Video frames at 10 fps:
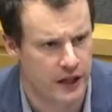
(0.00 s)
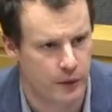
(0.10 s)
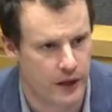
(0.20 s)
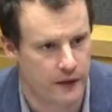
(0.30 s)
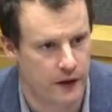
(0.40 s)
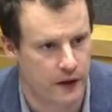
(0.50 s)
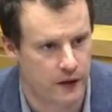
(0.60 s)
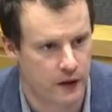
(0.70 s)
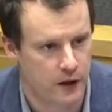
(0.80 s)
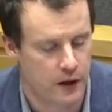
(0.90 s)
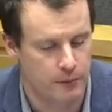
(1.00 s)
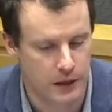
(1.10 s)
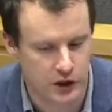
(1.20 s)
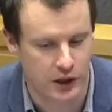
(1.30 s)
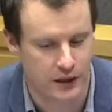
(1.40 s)
if I'm understanding right, the
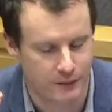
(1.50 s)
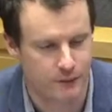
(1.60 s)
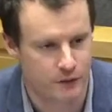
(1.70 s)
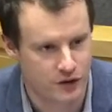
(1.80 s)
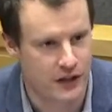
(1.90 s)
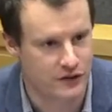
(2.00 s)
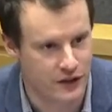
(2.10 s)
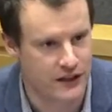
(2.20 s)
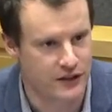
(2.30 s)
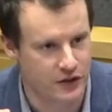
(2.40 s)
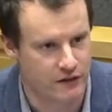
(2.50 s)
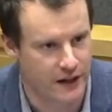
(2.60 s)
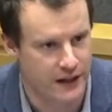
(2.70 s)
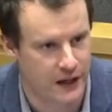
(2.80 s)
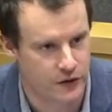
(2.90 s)
commission sets the details of that.